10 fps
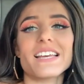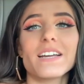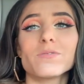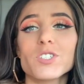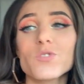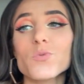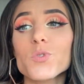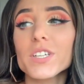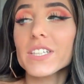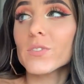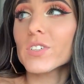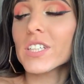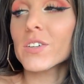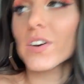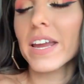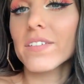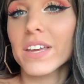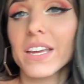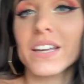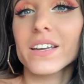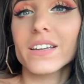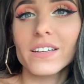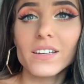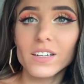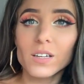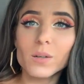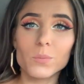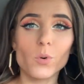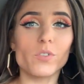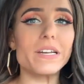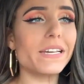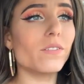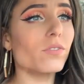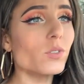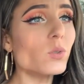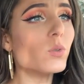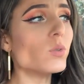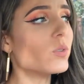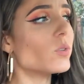I'm just really craving Puerto Rican food.